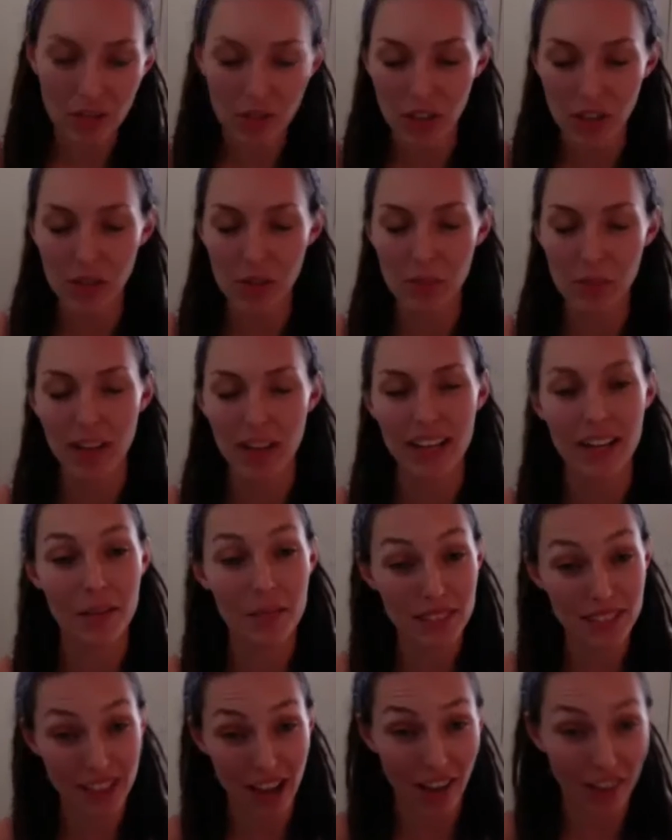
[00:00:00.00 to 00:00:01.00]
well, my name
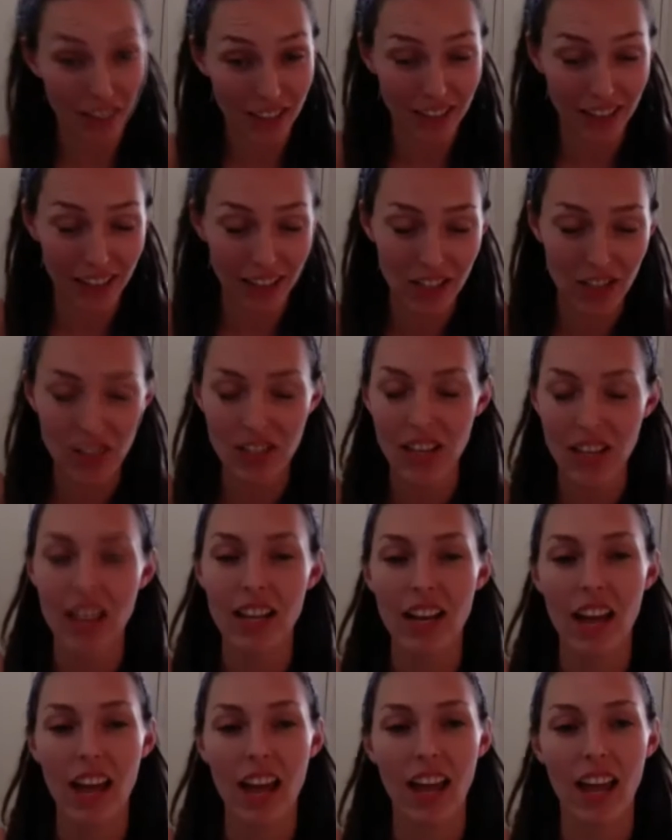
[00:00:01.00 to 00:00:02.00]
is Talia, like you said,
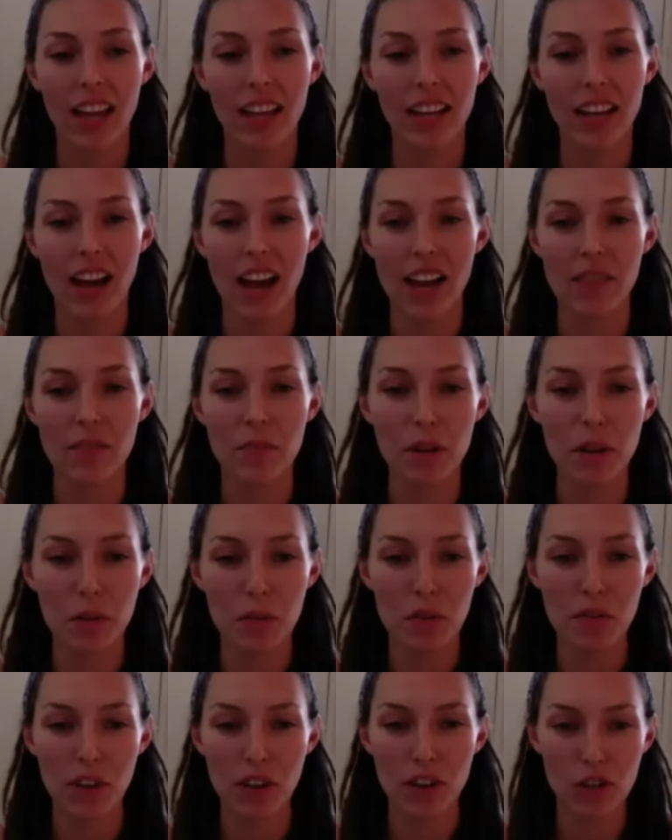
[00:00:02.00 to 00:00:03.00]
and I've been a
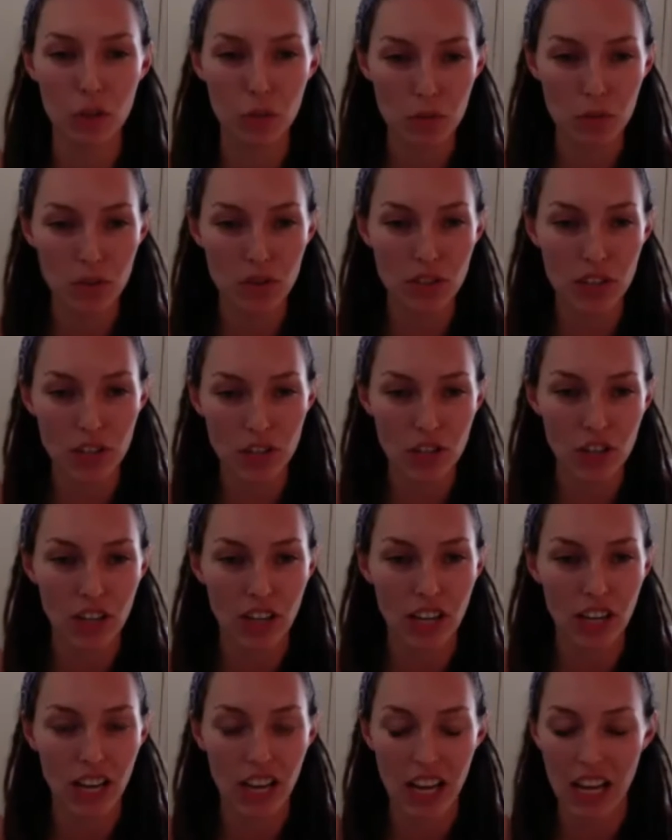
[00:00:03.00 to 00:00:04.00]
professional
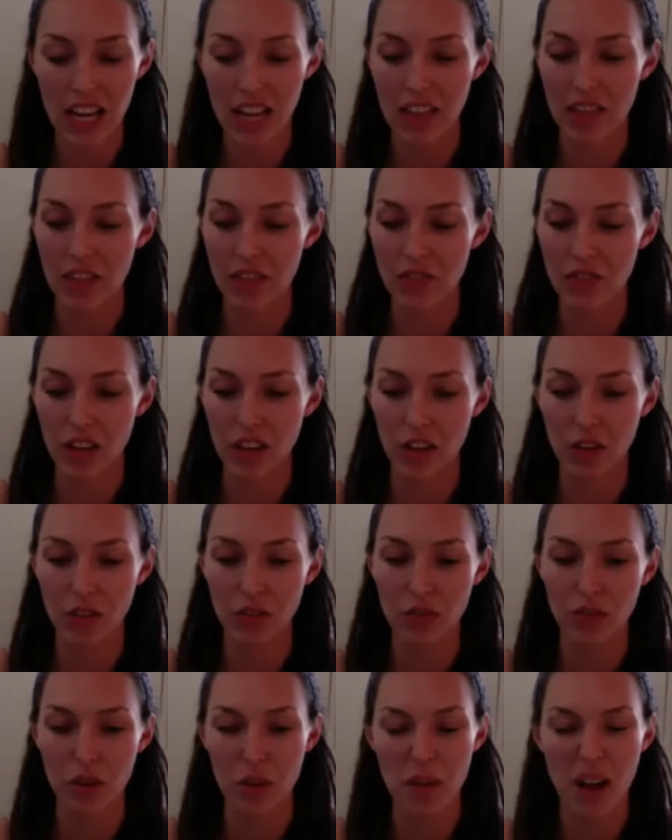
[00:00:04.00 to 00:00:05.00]
musician in the field
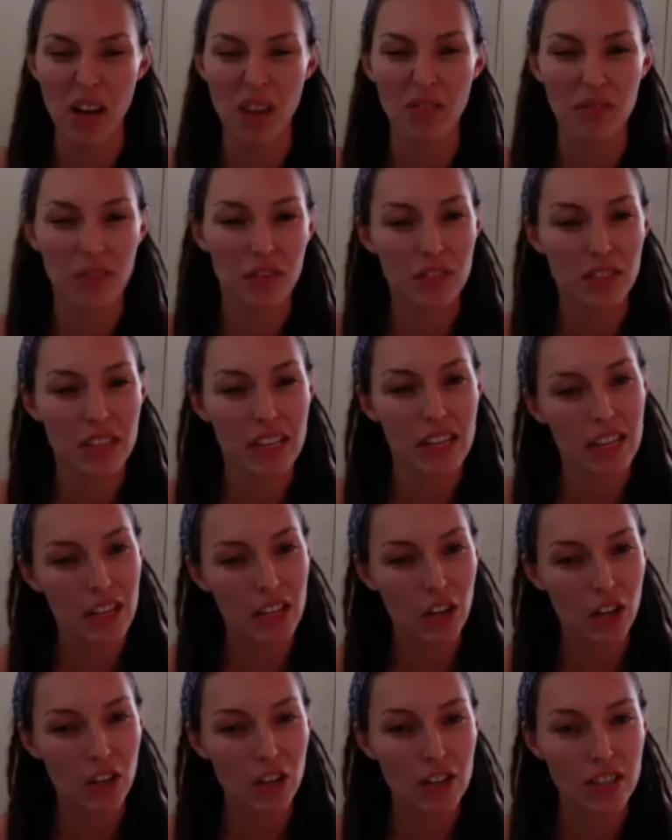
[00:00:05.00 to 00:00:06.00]
for about 15
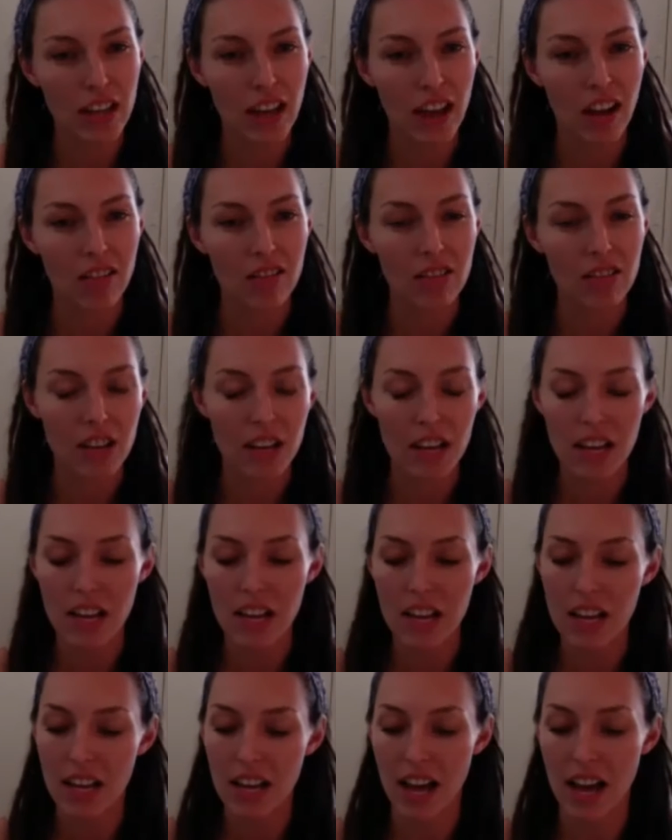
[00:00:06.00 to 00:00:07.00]
years
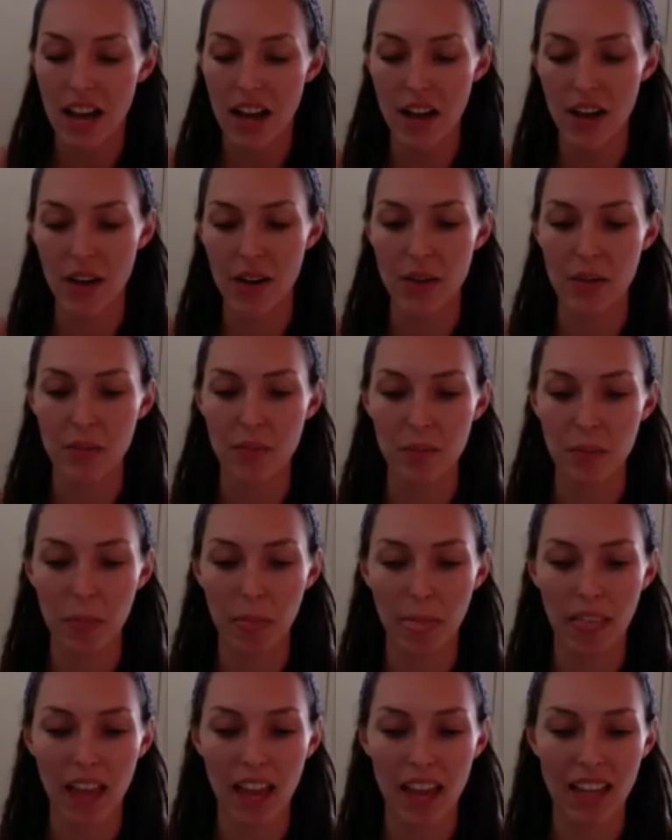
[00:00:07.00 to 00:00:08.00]
now.
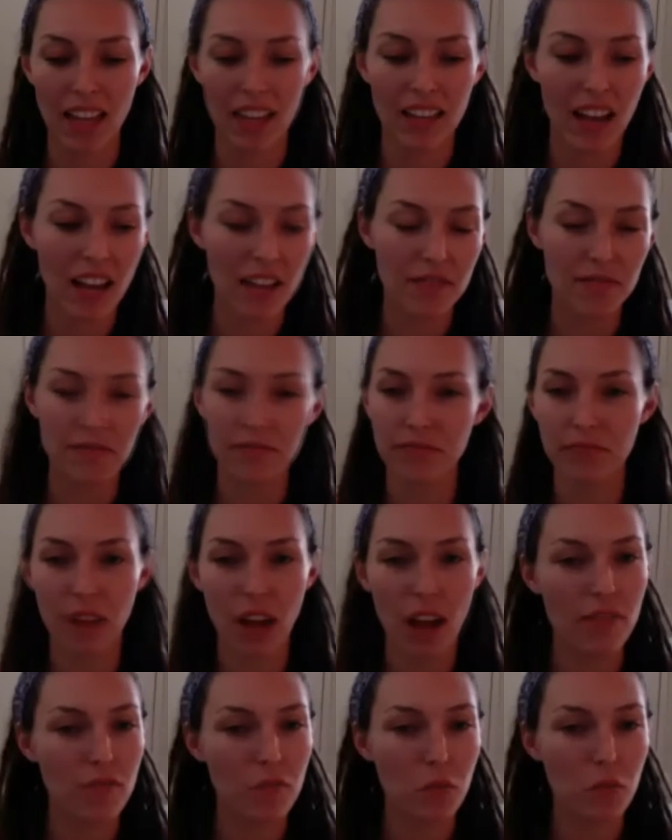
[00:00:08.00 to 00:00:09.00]
And
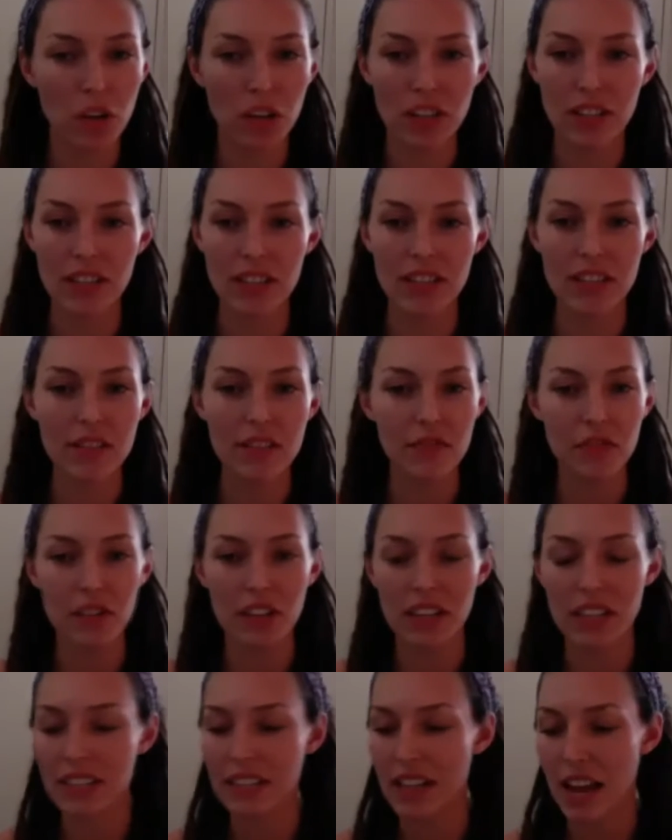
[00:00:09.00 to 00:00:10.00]
I've worked
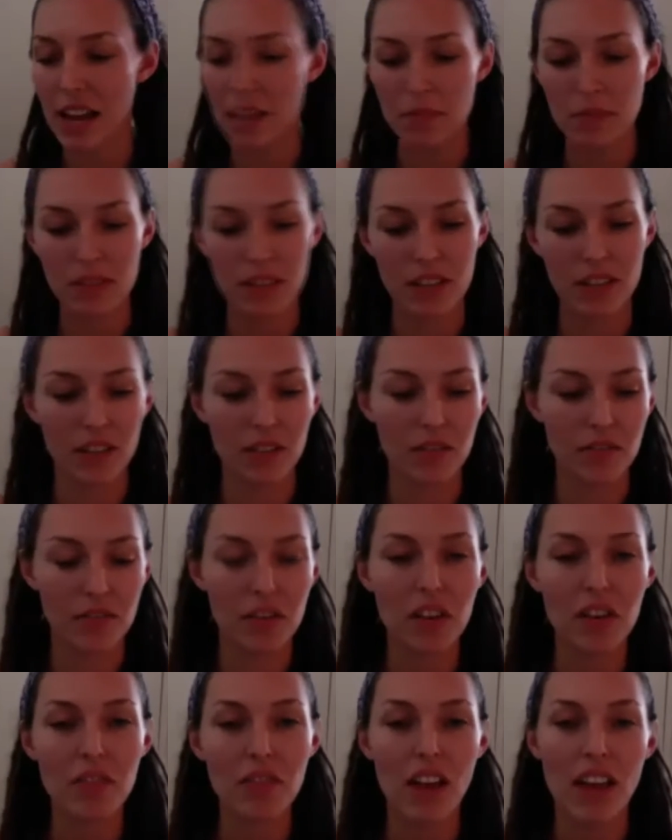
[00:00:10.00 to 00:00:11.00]
different types of
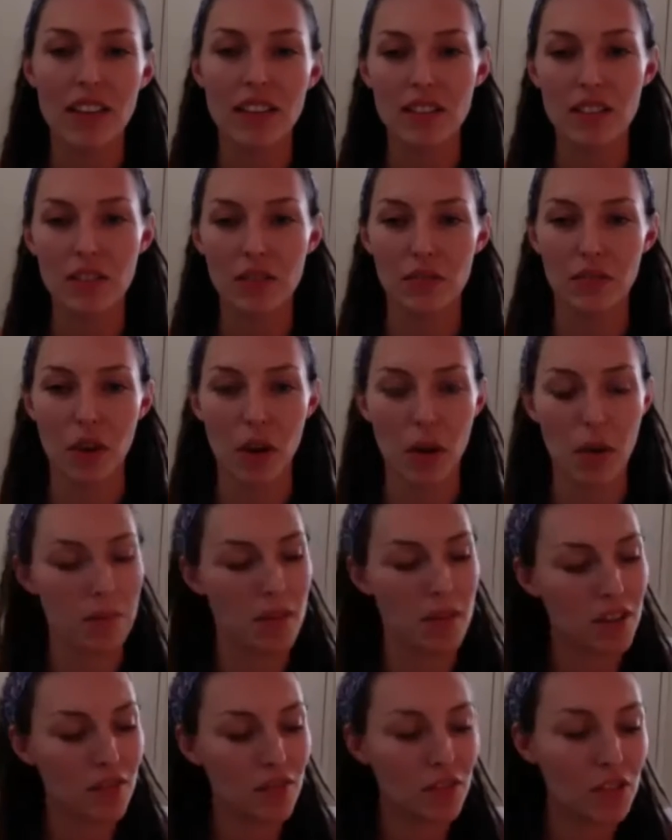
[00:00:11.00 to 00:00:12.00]
events, from
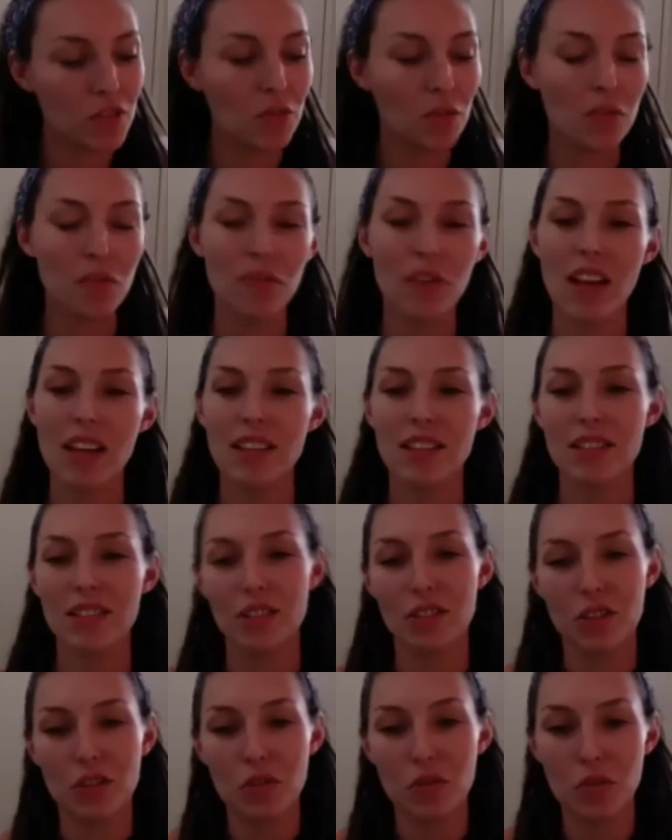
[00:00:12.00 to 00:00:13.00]
individual
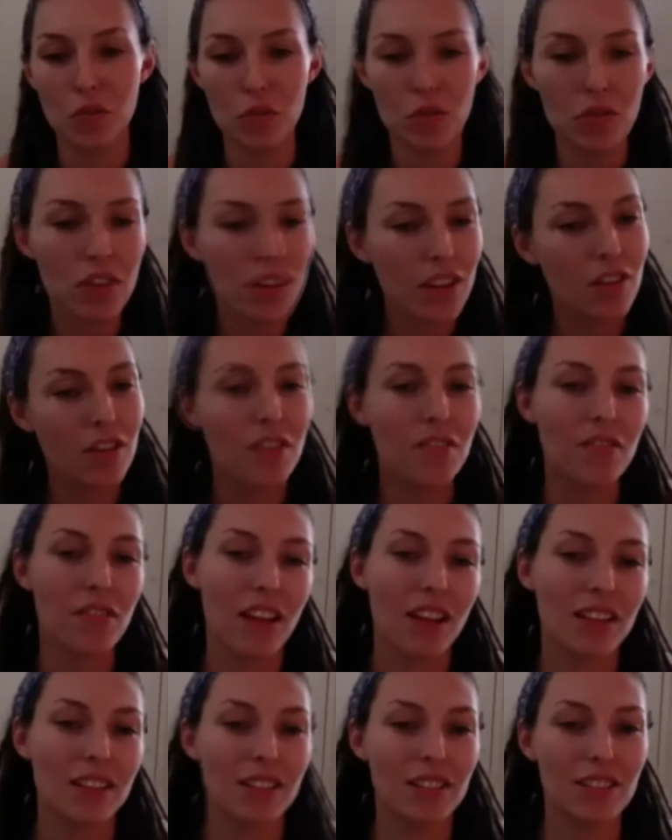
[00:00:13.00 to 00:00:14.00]
events to theater
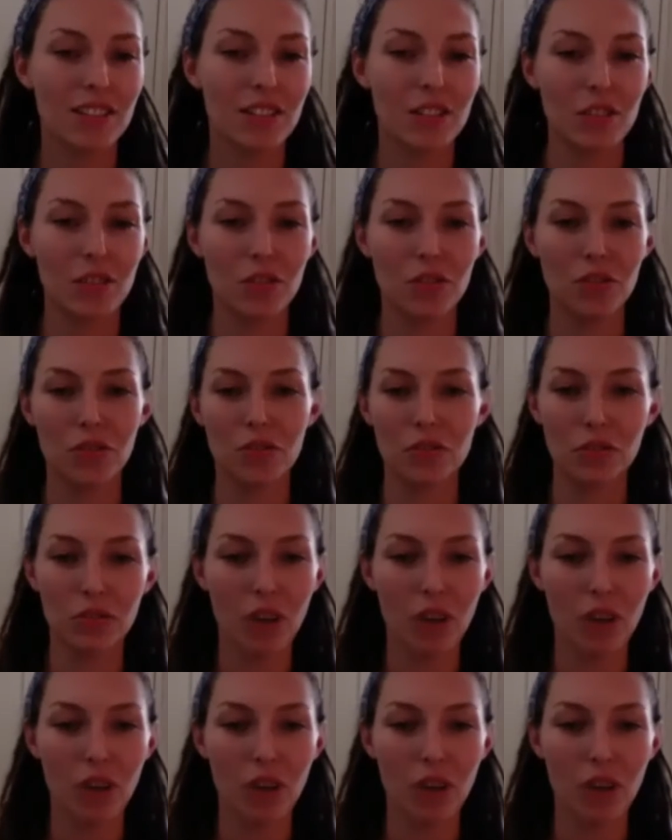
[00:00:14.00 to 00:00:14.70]
events to